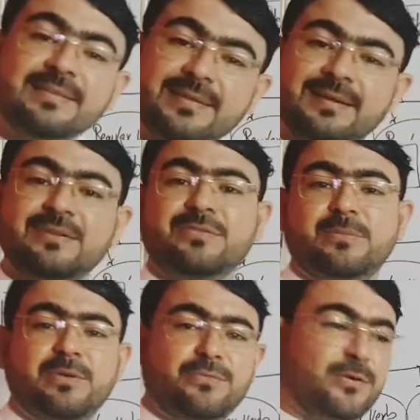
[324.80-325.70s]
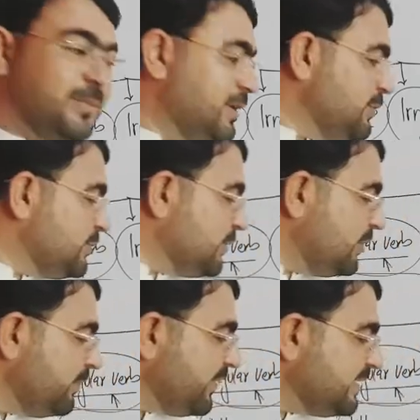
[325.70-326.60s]
third form of verb.
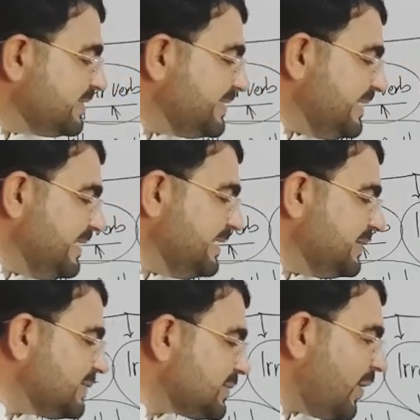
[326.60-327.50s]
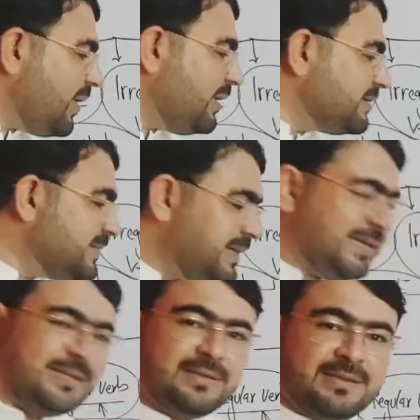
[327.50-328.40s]
So see, saw,
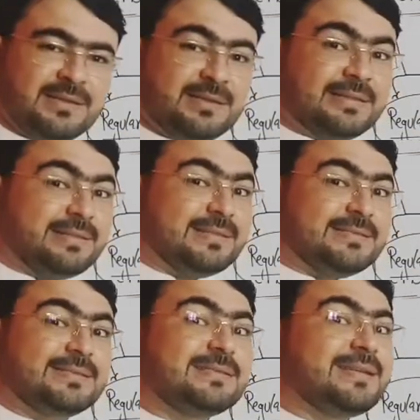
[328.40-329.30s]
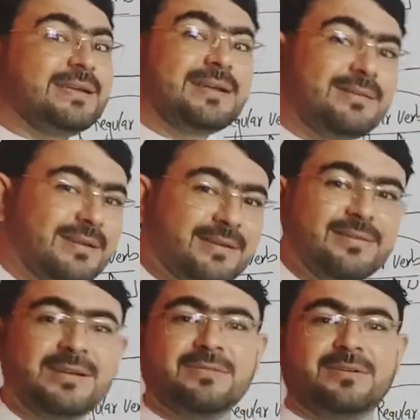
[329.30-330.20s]
seen. This is
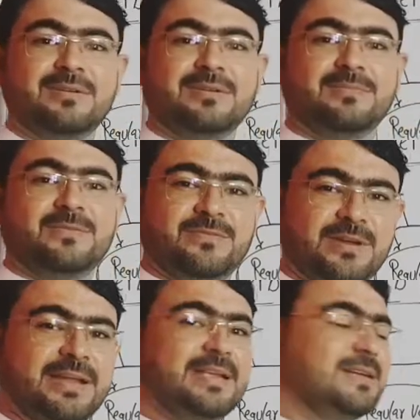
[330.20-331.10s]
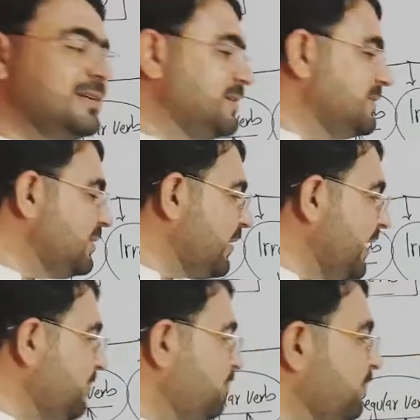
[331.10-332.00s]
irregular verb. Very good.
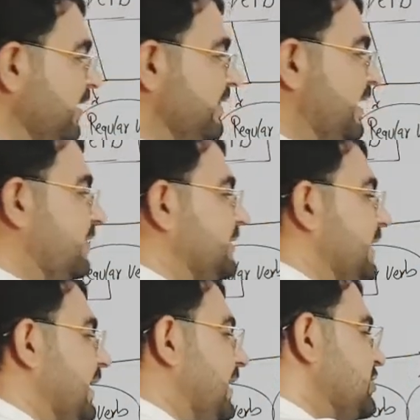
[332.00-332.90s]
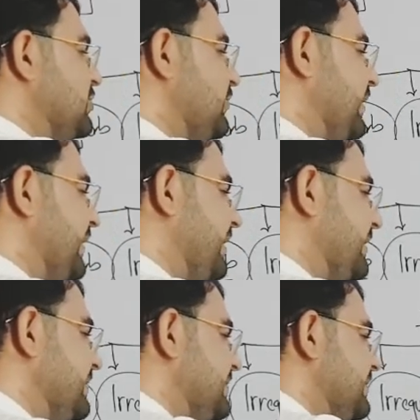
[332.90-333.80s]
Okay, now the last one
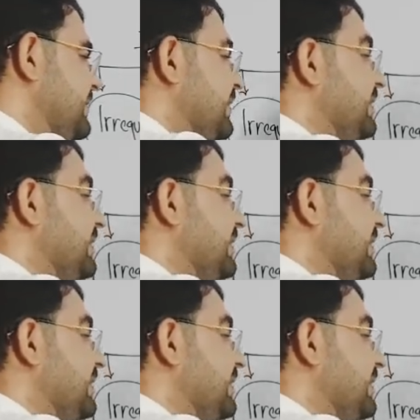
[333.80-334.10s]
is